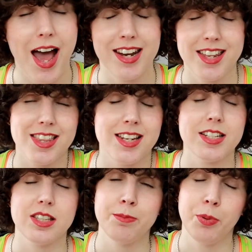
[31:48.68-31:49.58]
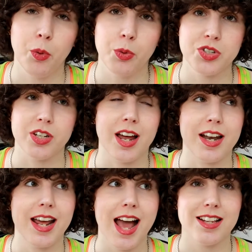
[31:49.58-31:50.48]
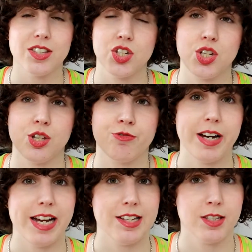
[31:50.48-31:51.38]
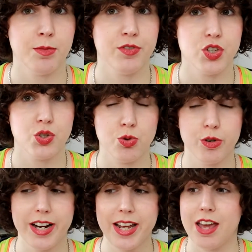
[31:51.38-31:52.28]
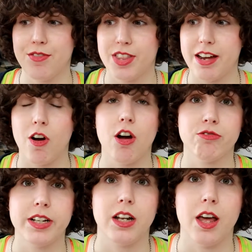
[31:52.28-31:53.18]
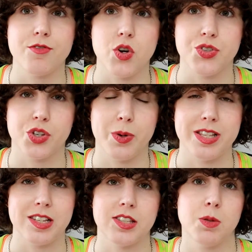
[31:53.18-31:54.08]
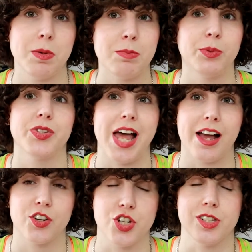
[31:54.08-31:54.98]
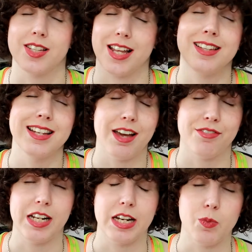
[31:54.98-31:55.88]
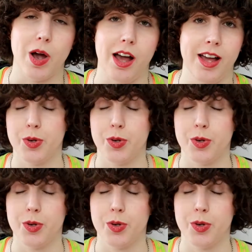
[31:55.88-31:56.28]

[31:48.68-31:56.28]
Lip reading: and I think that it's important and it adds to the realism of a story if there are real life consequences to people's actions, and there definitely were,